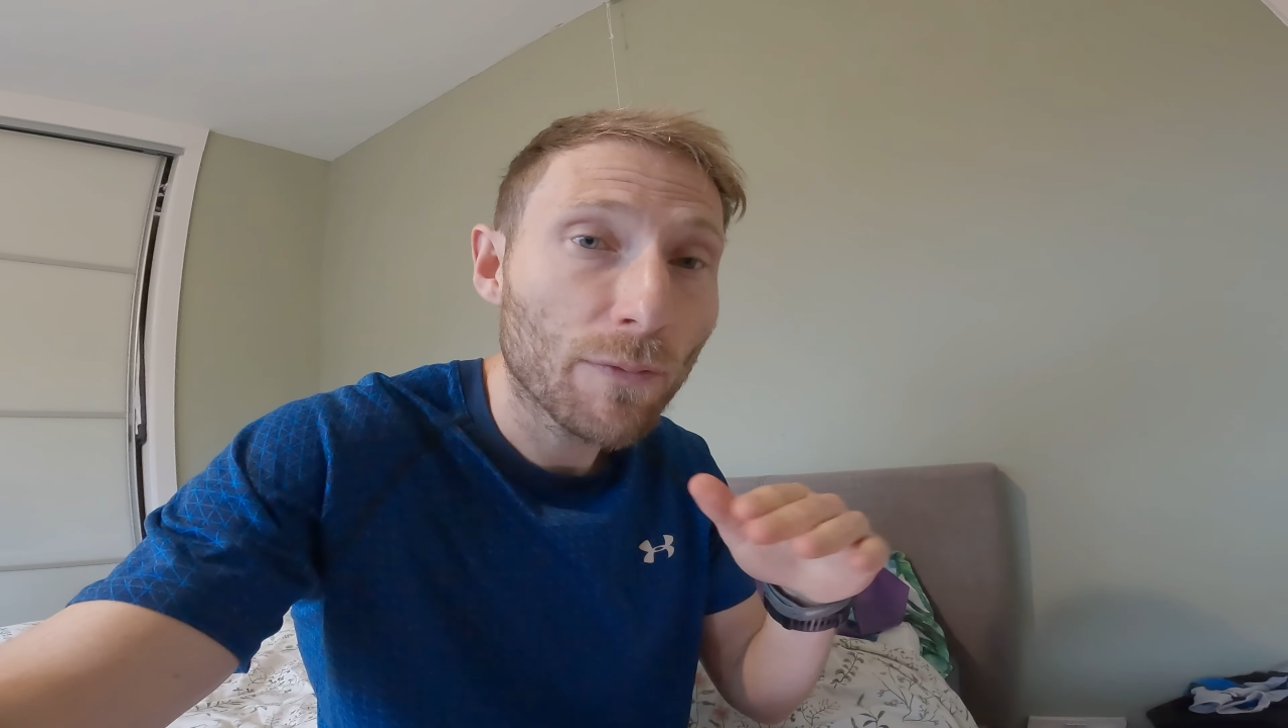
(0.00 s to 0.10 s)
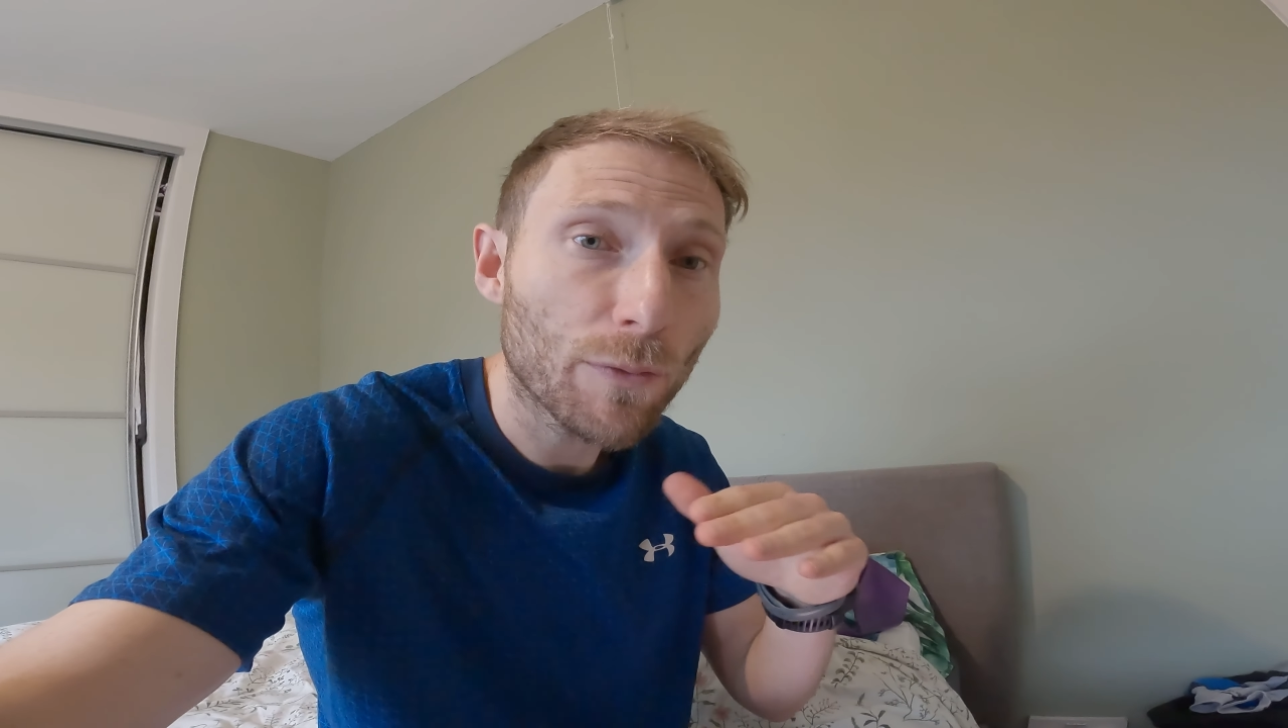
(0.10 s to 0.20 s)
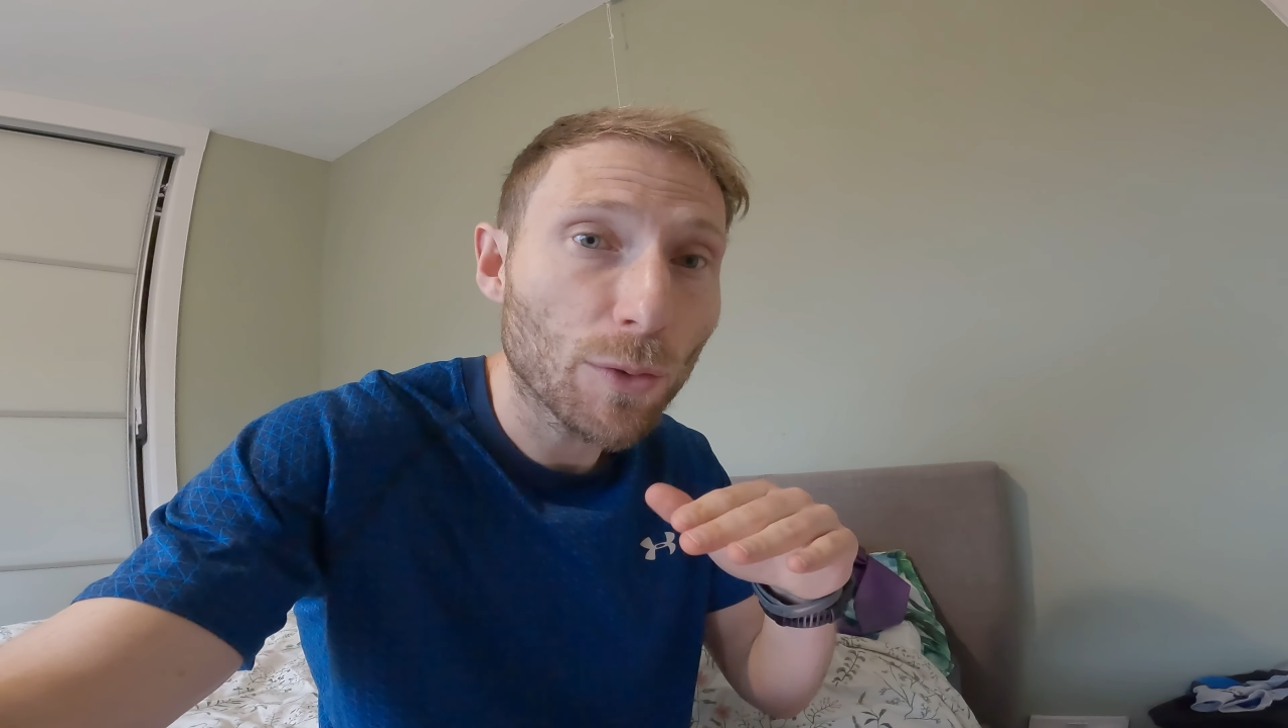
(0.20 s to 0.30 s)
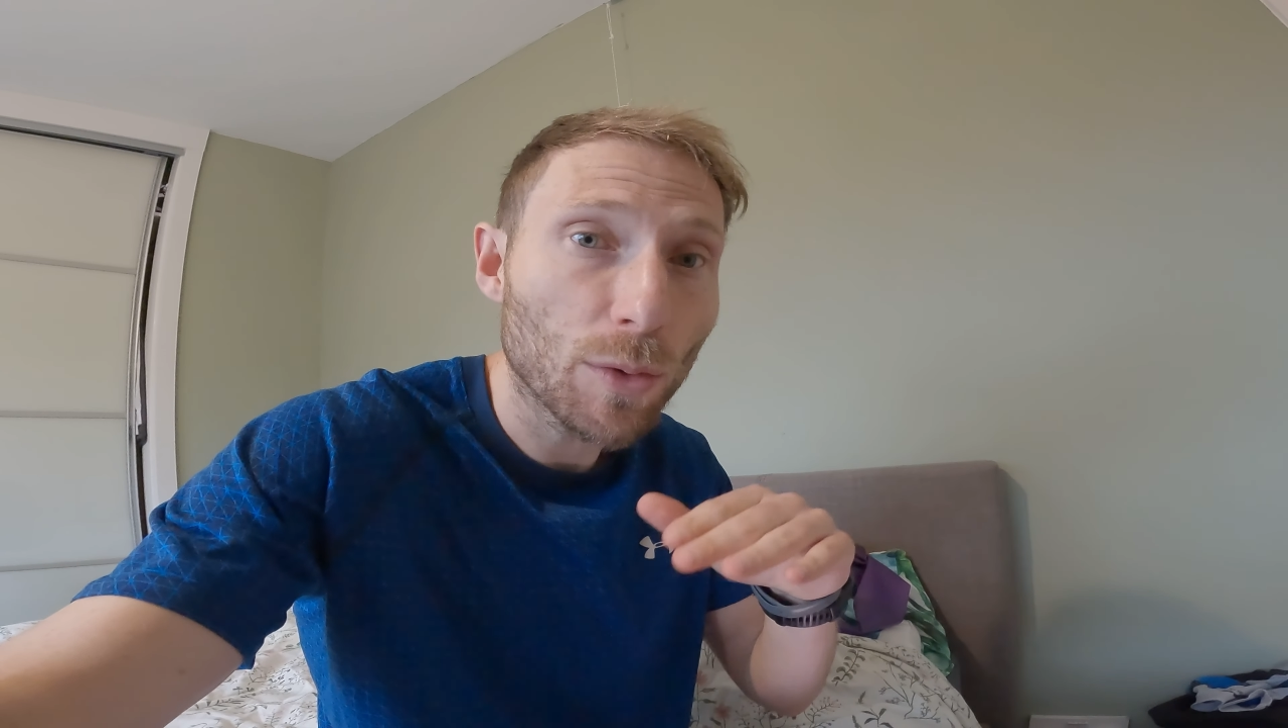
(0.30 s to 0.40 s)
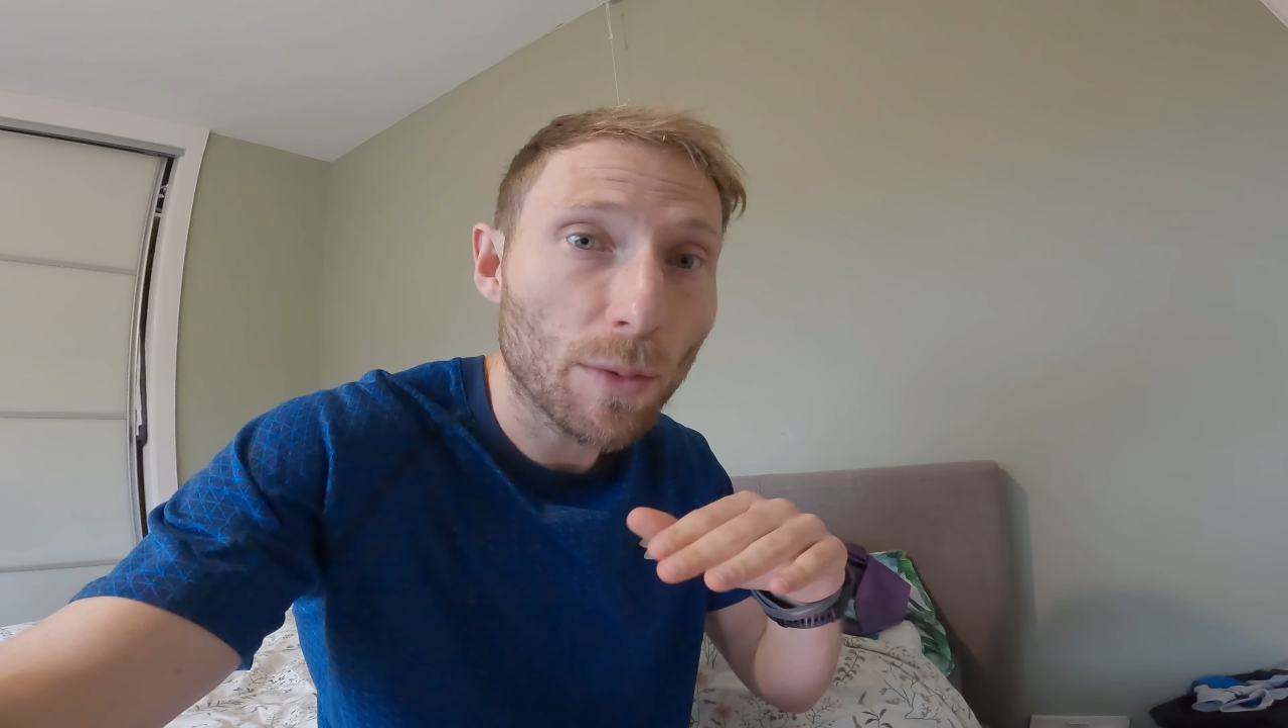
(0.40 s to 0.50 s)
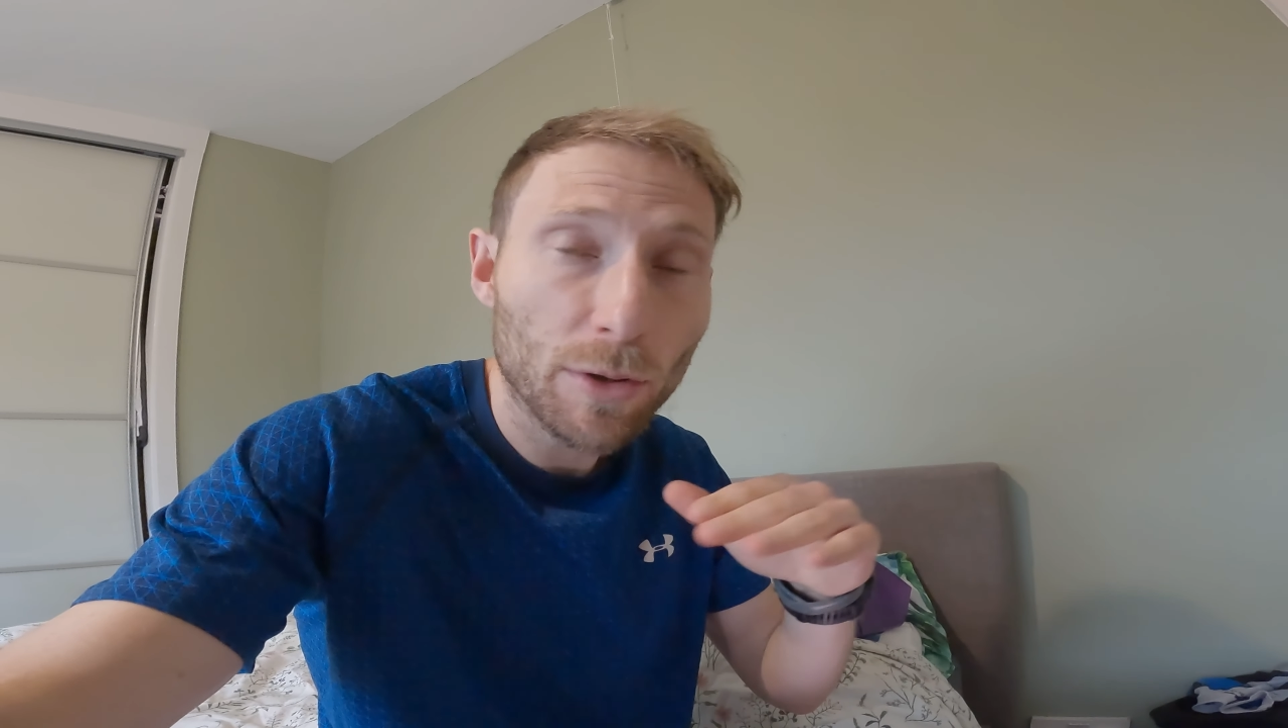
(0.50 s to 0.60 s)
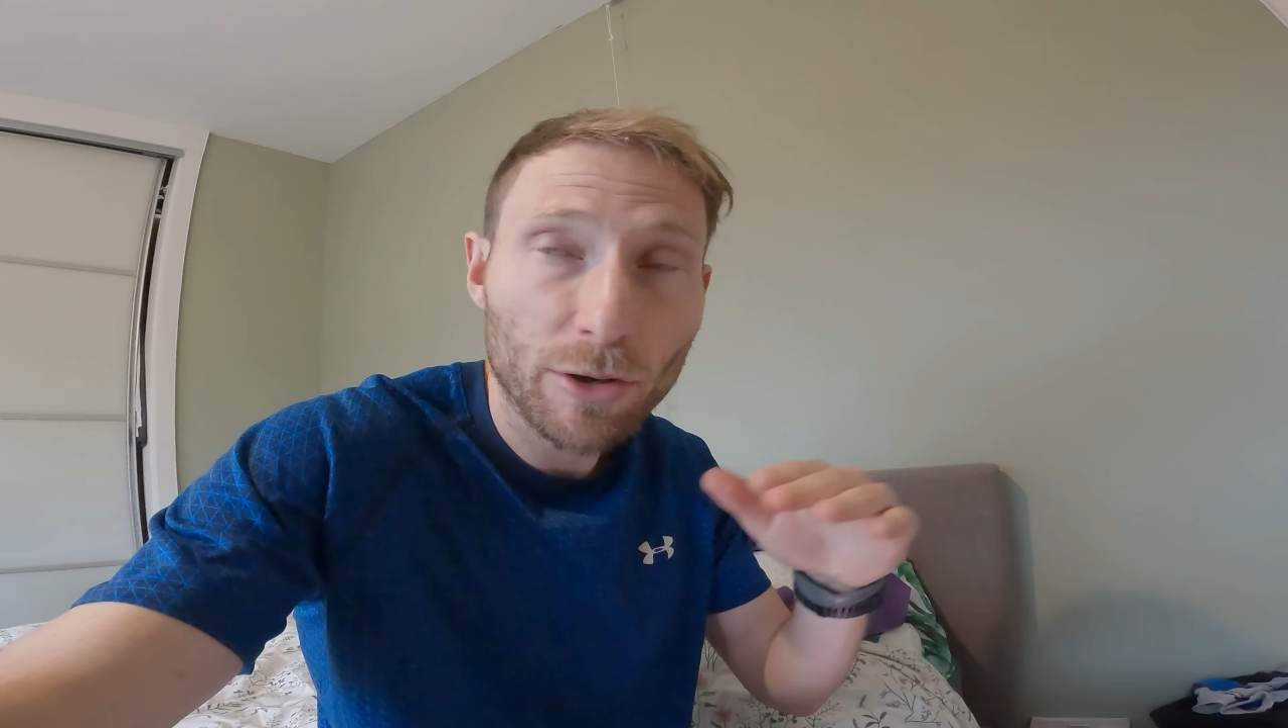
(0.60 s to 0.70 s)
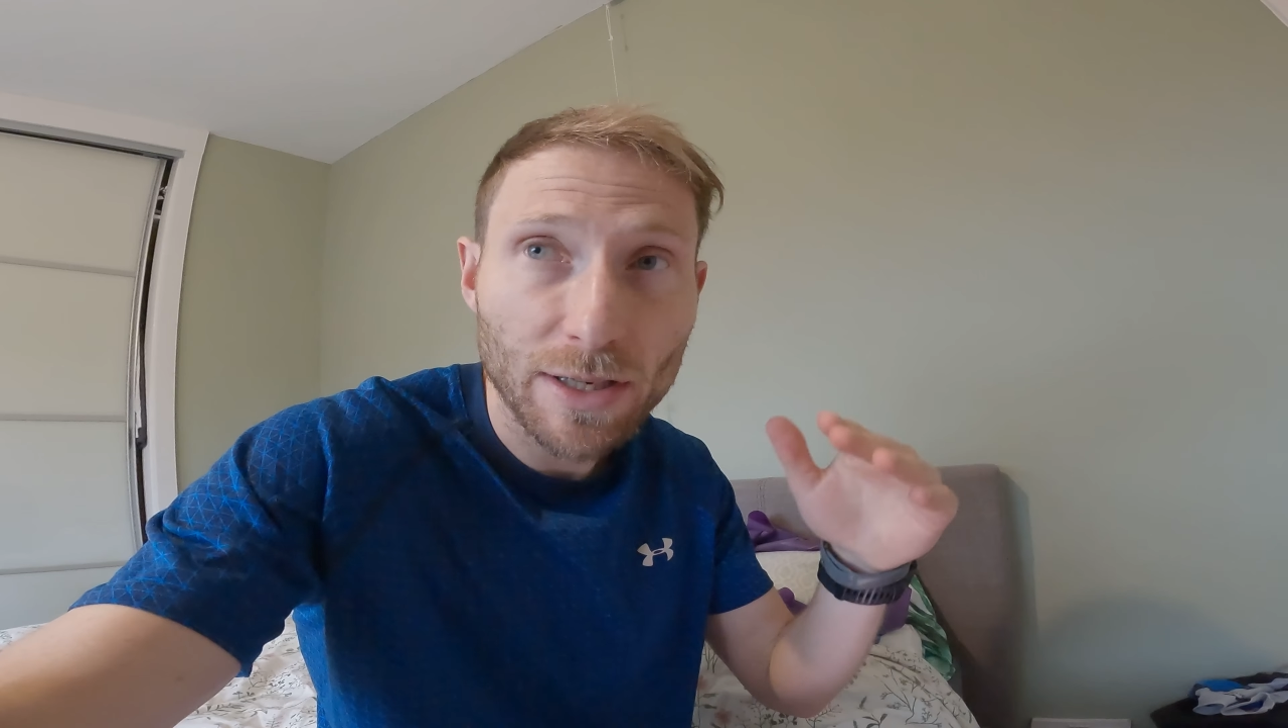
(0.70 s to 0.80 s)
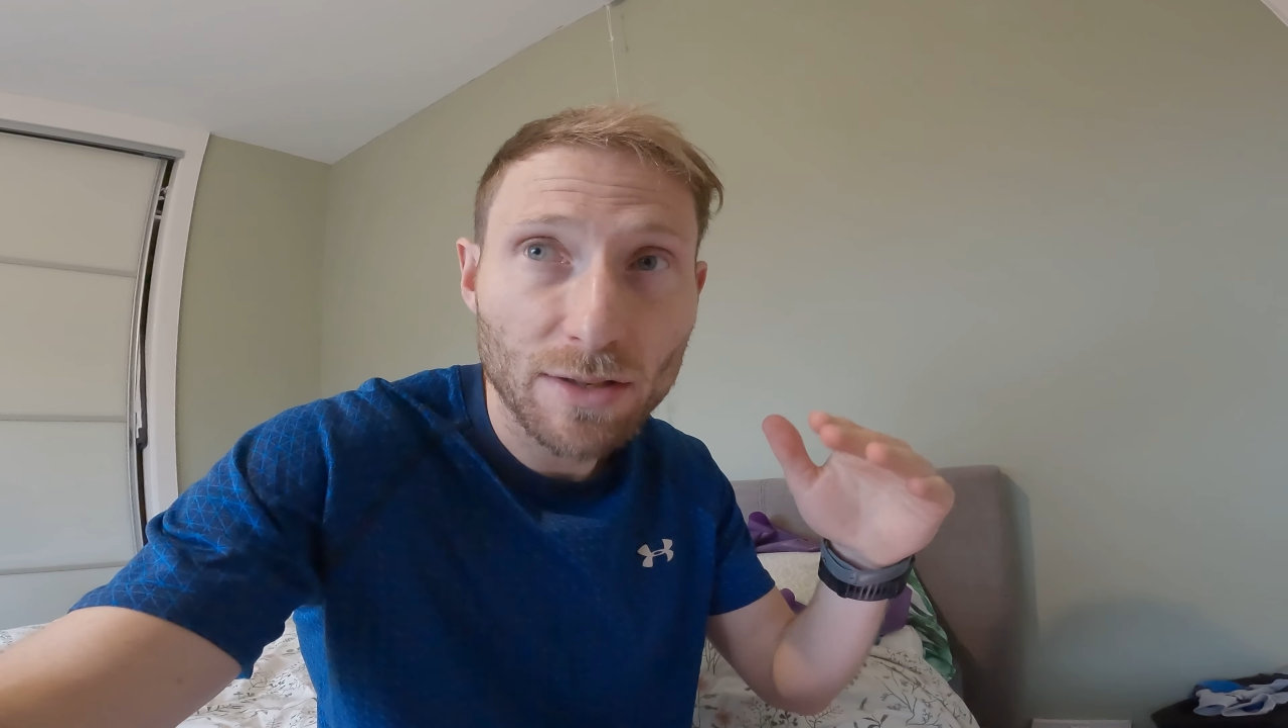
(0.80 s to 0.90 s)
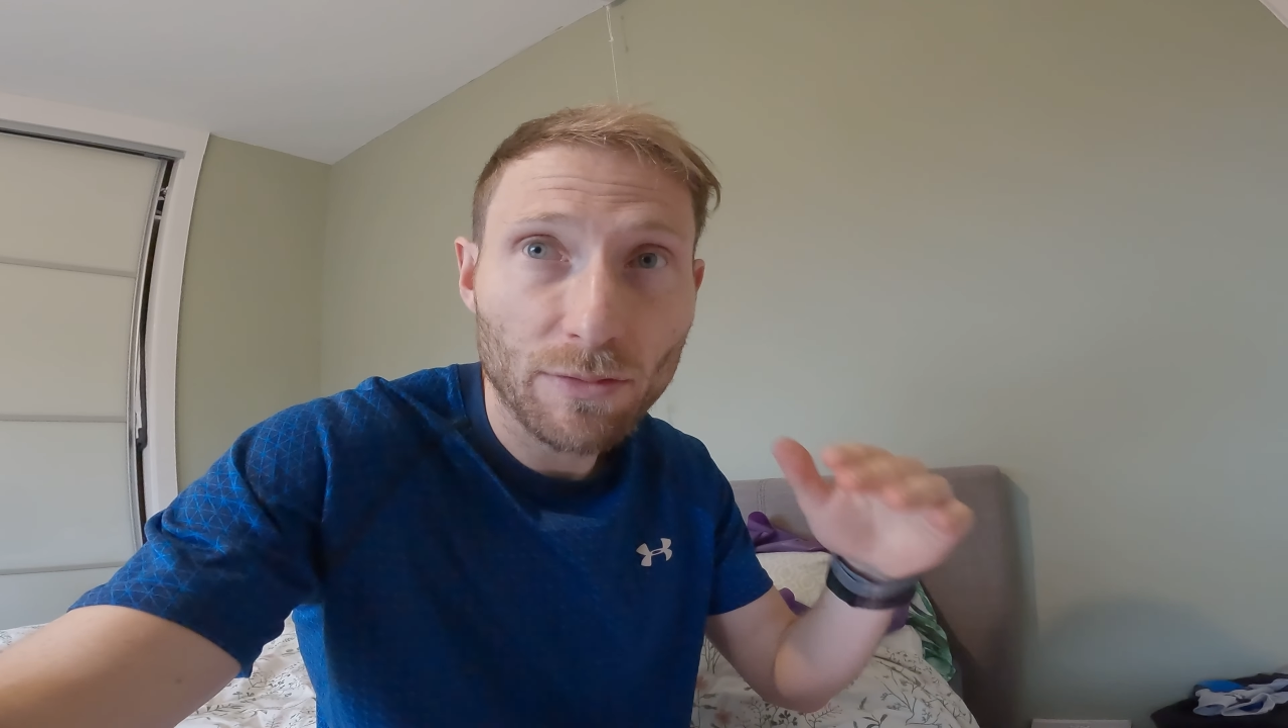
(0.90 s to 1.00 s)
through a
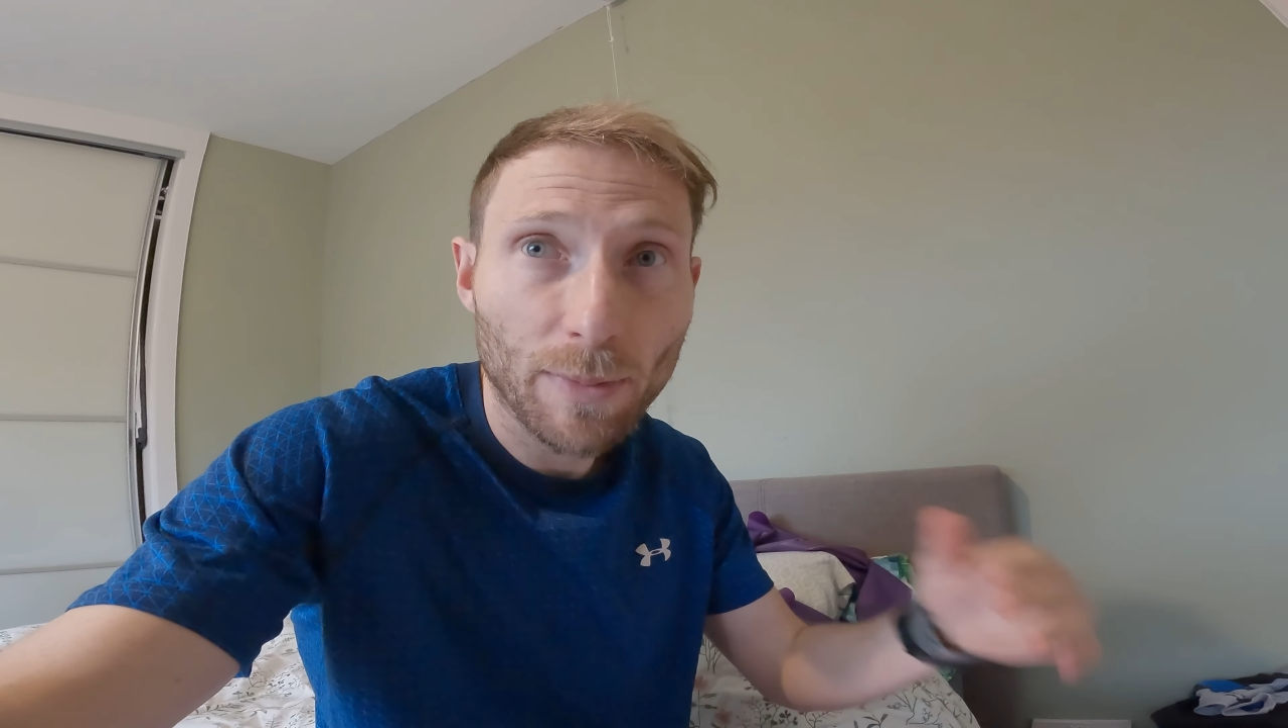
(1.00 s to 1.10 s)
progressive